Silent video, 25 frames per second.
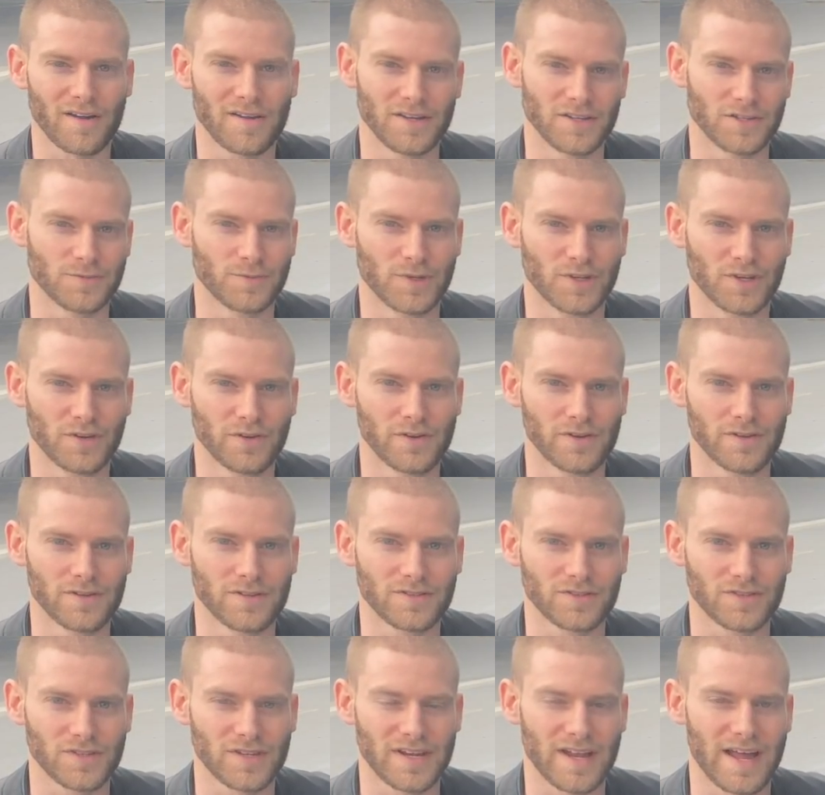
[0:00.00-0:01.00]
is
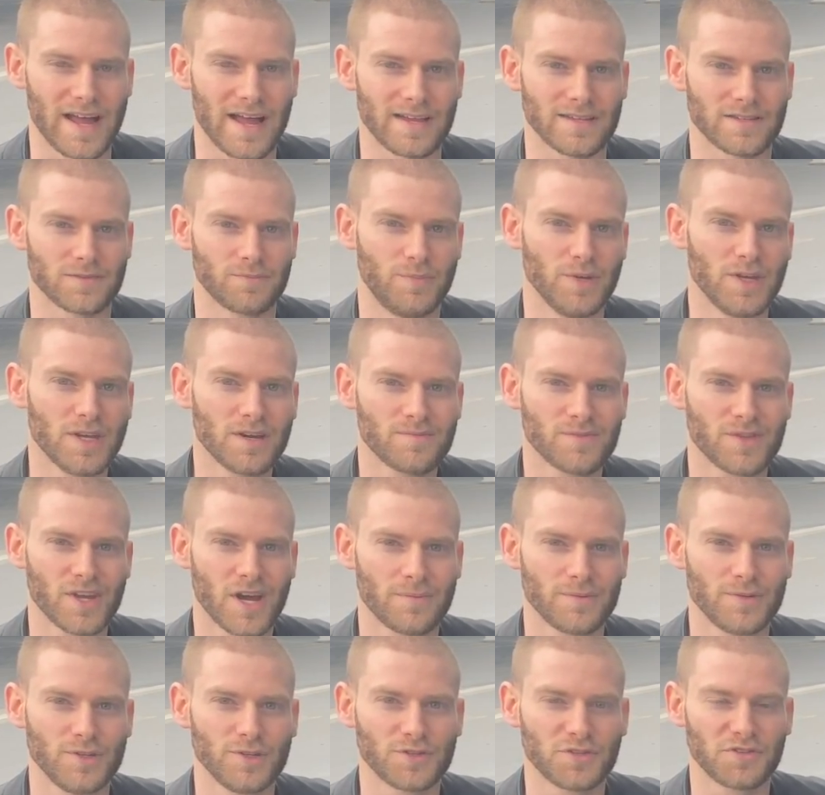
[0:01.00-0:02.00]
because it has
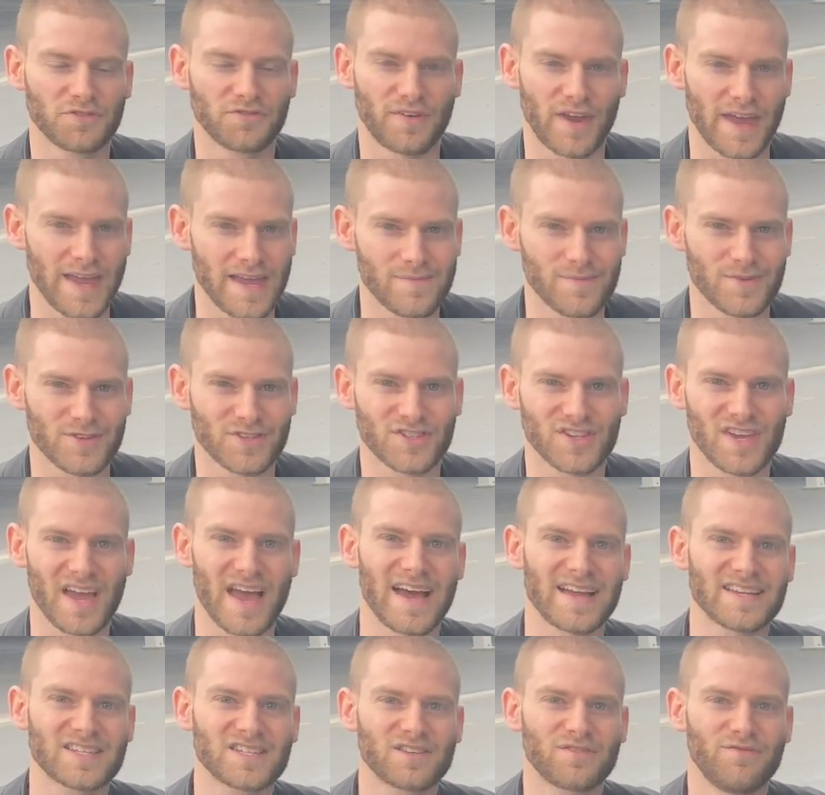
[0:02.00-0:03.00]
BMW's famous
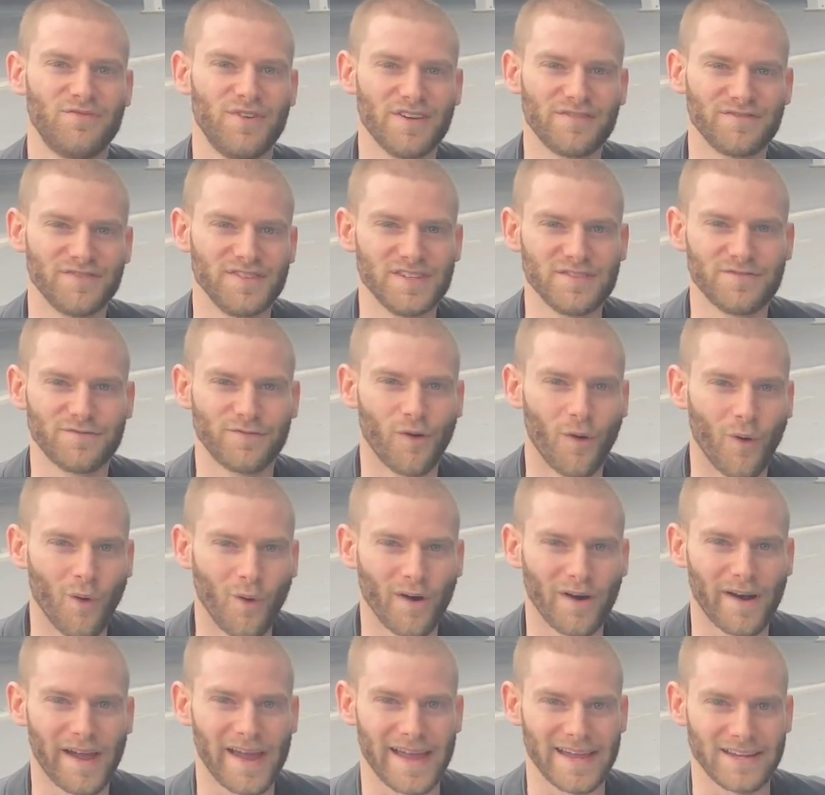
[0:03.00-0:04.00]

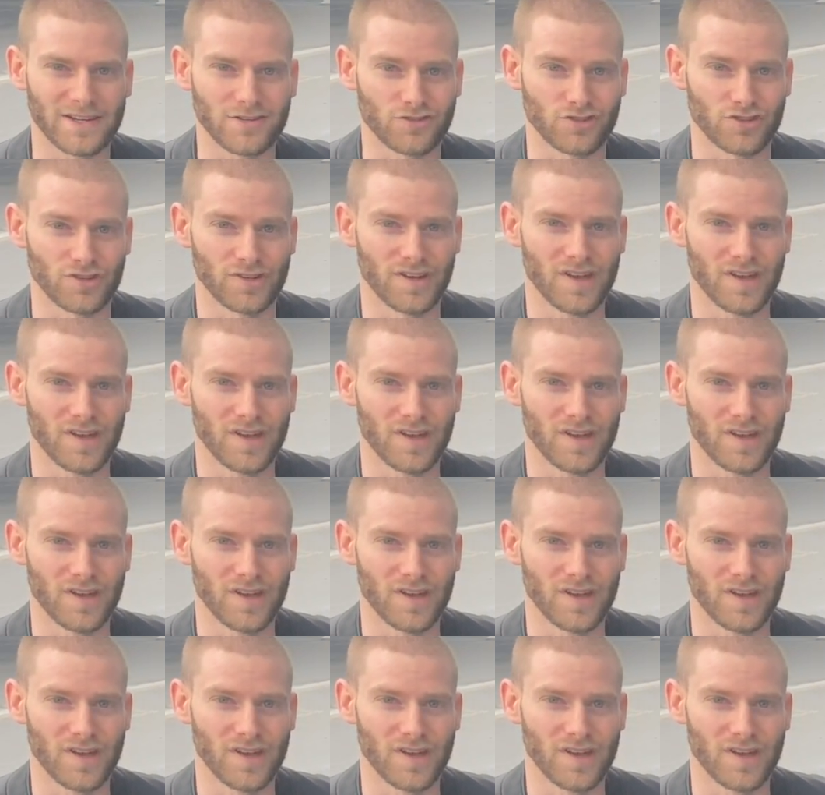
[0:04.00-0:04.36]
S54 engine.